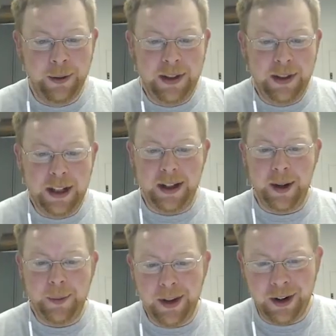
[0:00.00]
giving
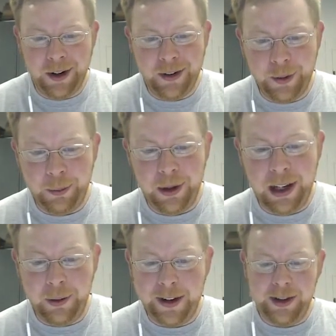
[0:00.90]
up their breeding
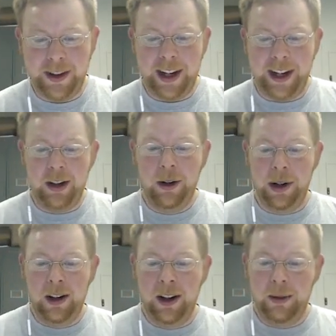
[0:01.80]
rights and just kind of going
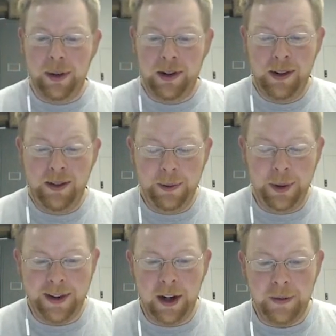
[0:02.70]
along with
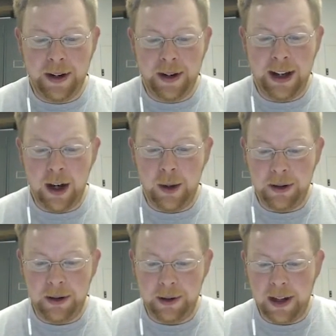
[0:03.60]
stuff and helping
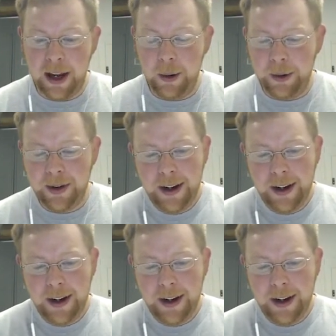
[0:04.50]
around the house.